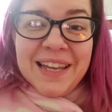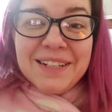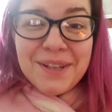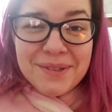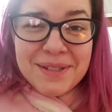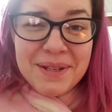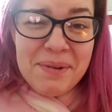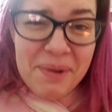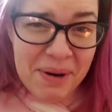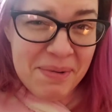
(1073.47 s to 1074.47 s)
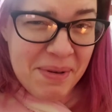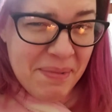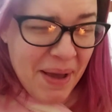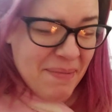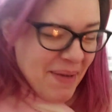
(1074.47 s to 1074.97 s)
Staying toasty warm
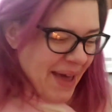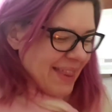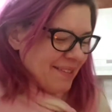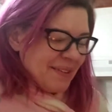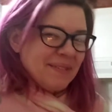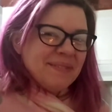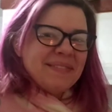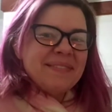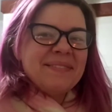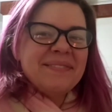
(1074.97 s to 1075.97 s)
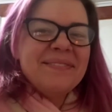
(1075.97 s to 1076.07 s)
in my bathroom.